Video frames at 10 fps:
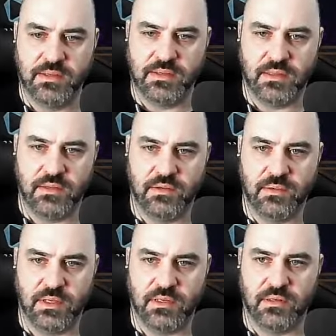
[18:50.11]
so that you
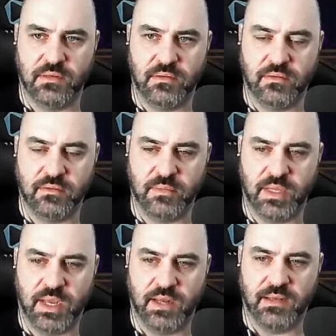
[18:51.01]
can do
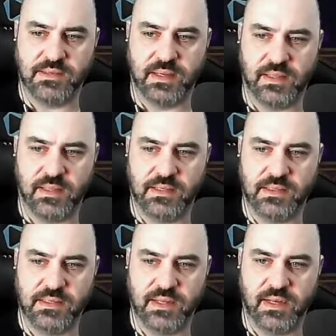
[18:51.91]
mechanics like
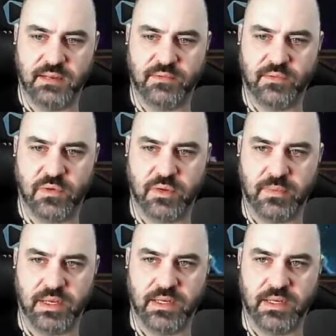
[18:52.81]
this and not have to worry about it